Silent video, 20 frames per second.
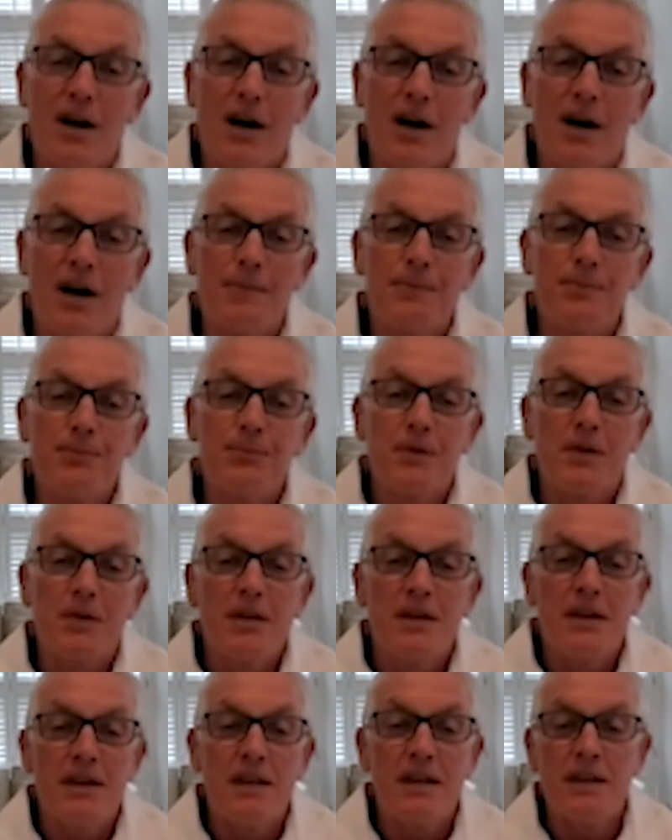Um,
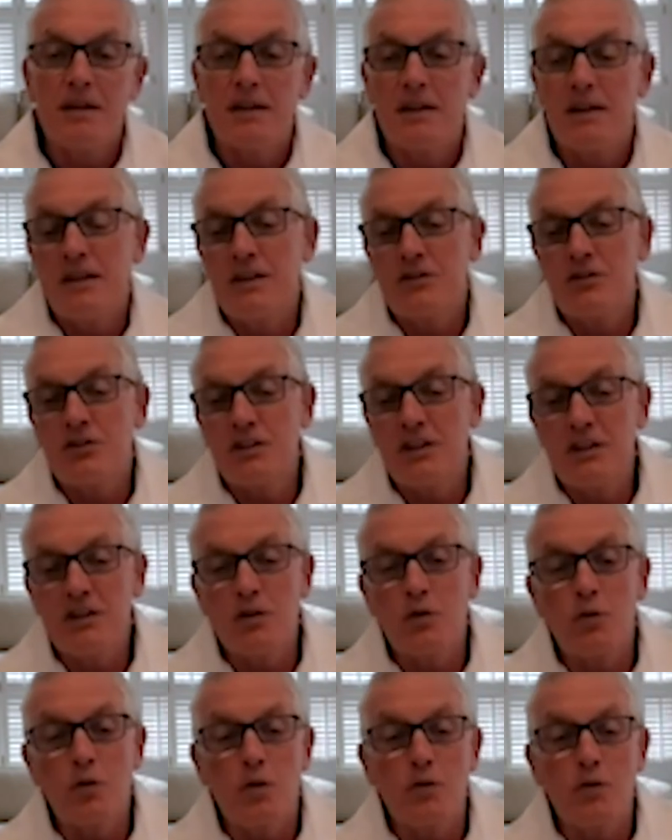in, in seeing
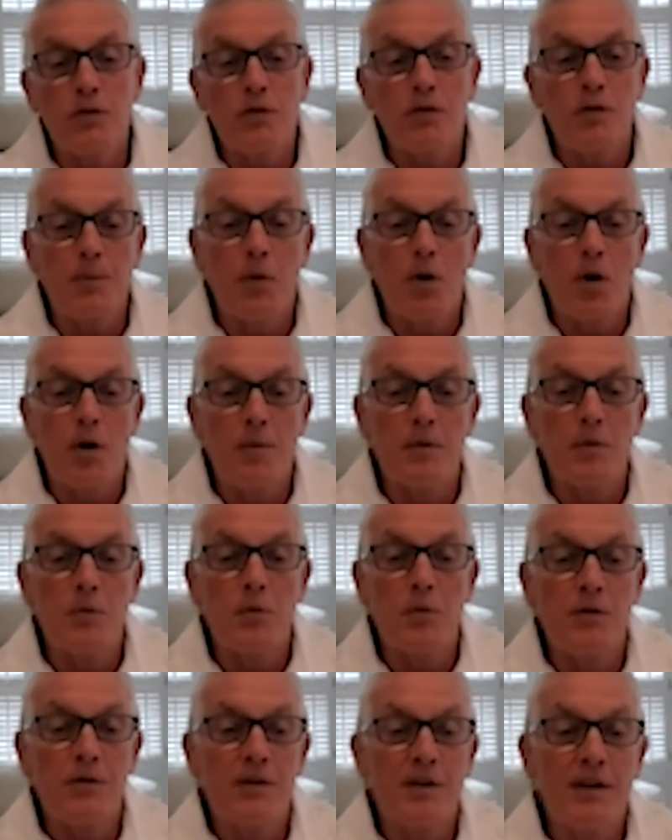the growth of the department,
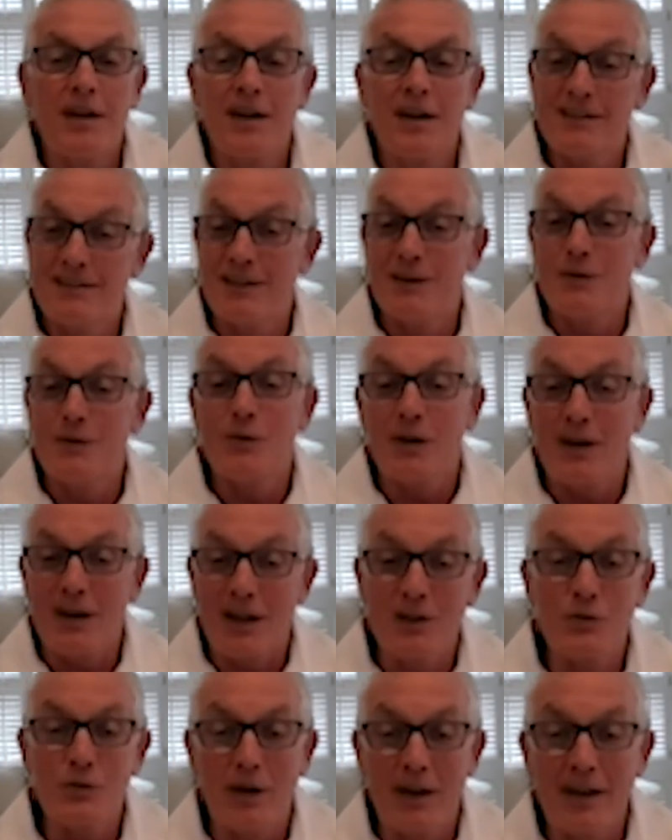one thing I did
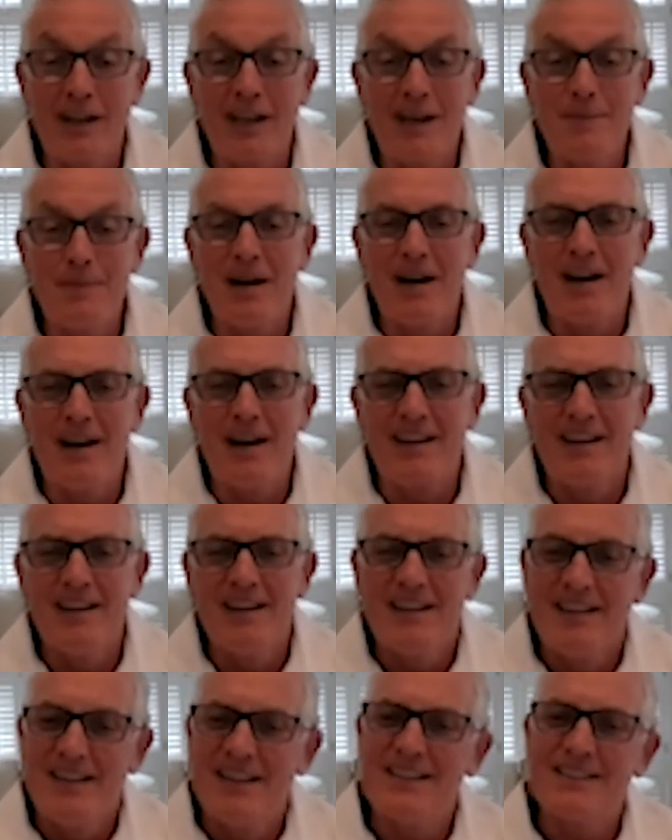realize when I came back
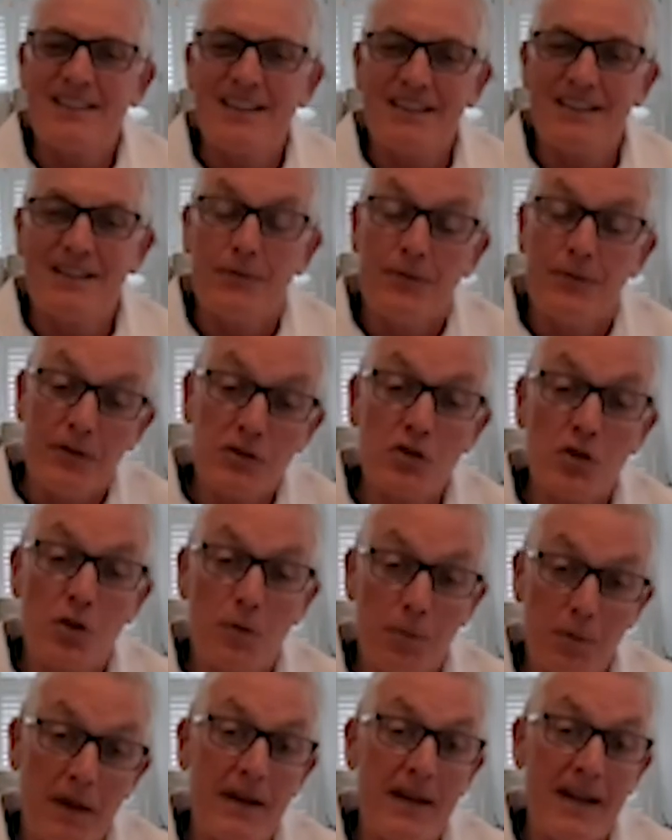is that the physical
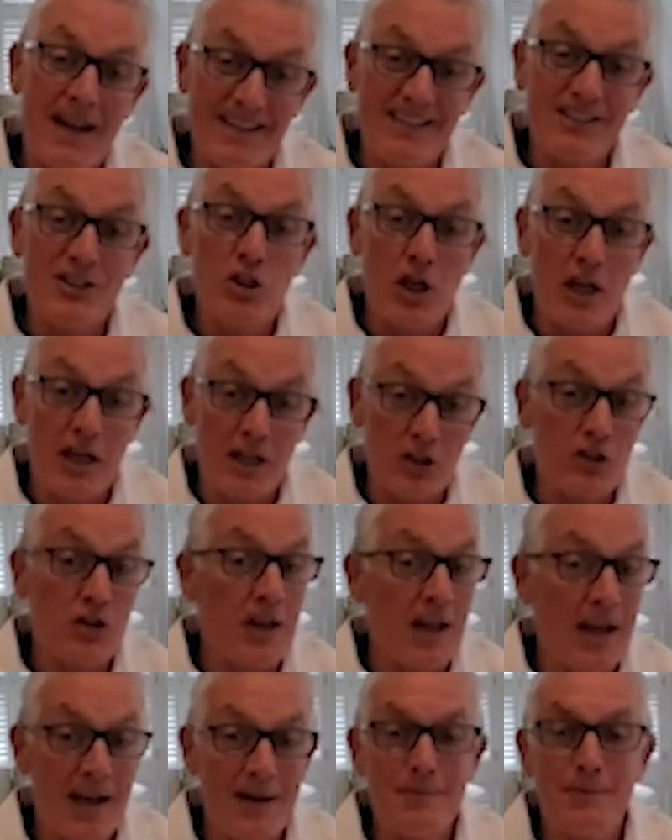plan hadn't changed
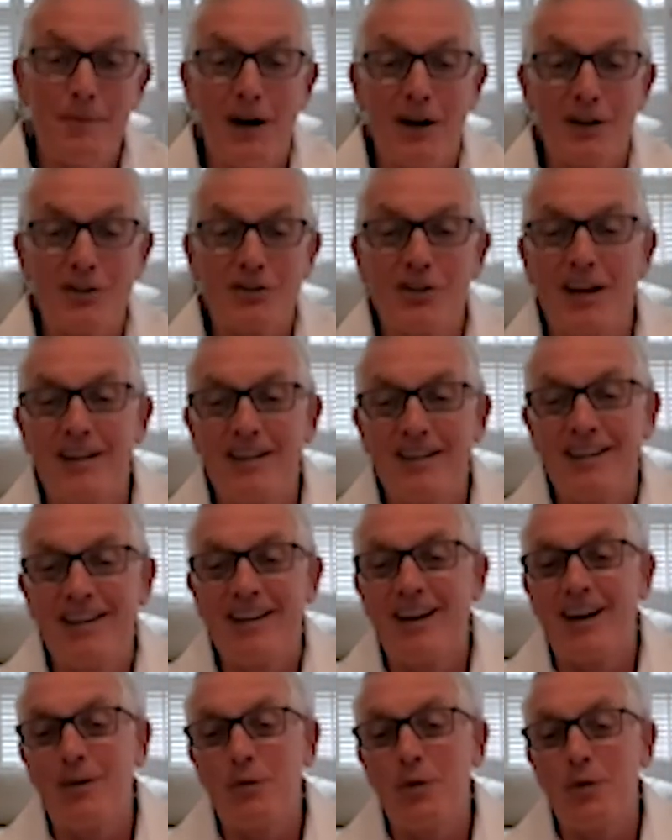that much. I
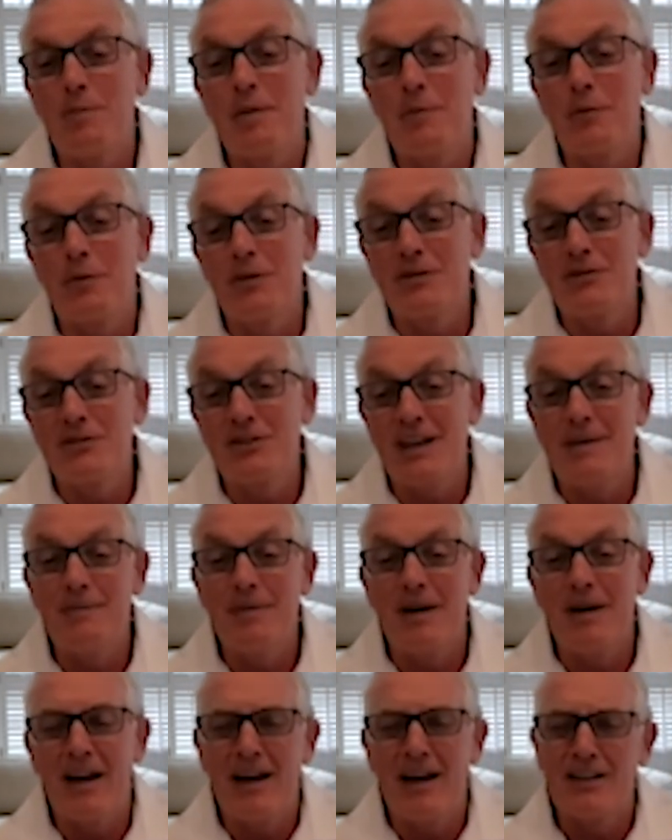think I remember the
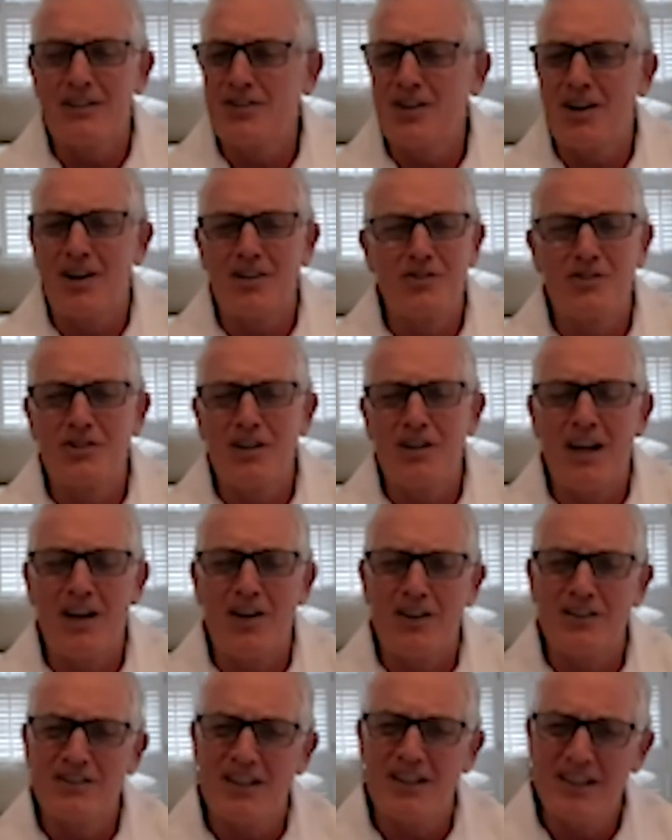same. I asked Dr.
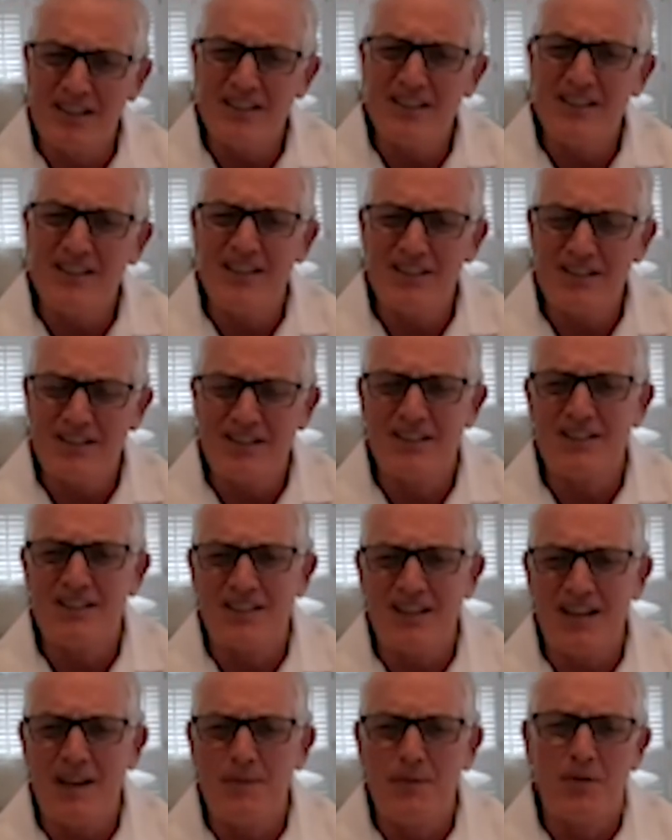Taylor, I said, Isn't this the
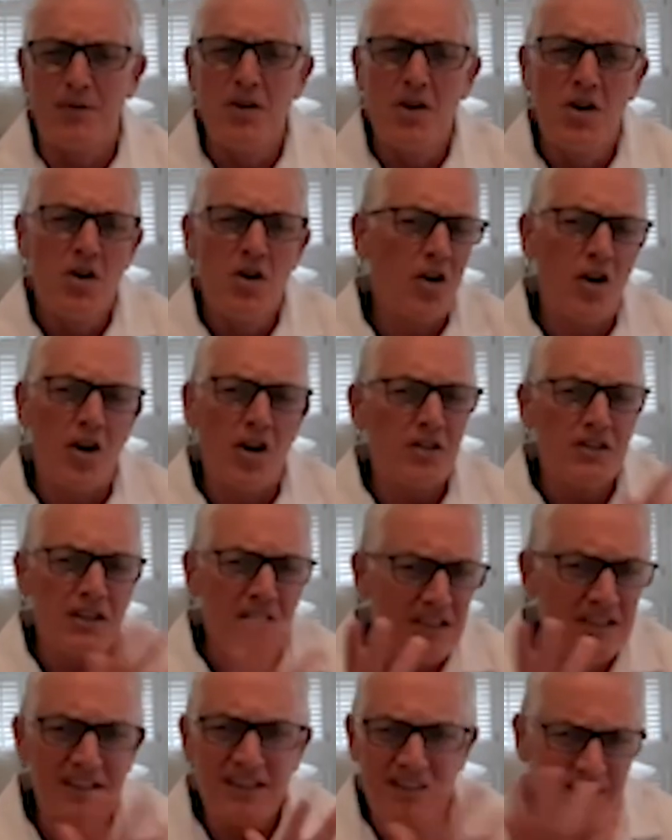same, or, or aren't
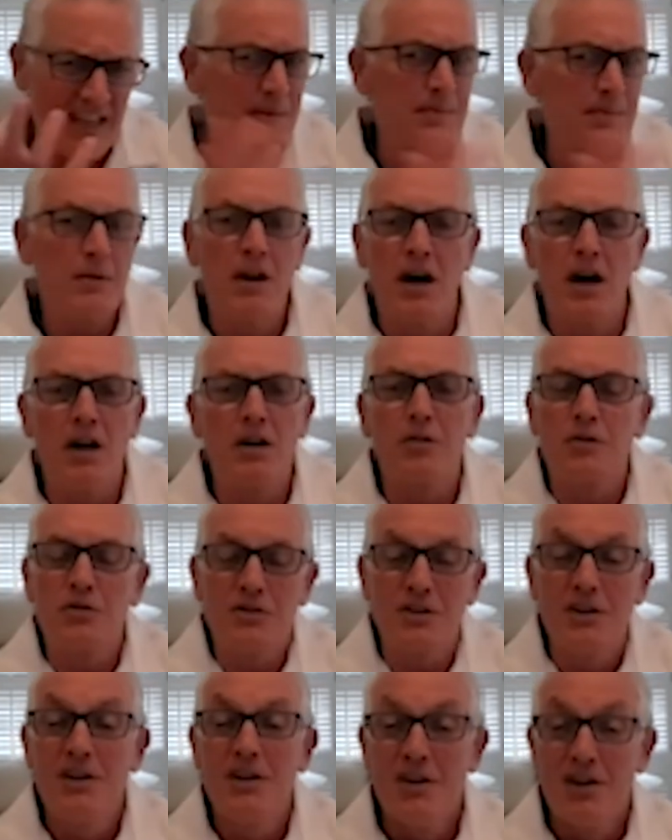these the same
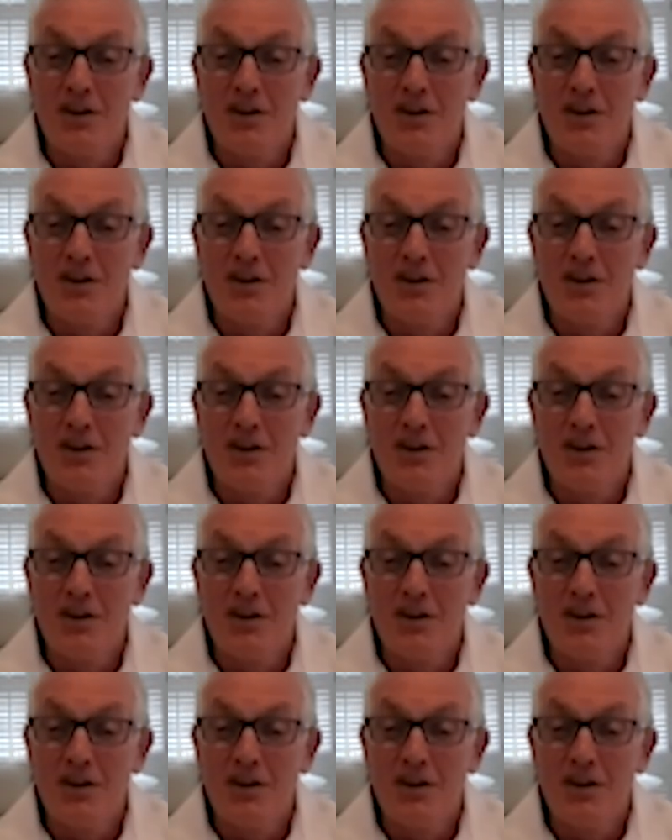colors?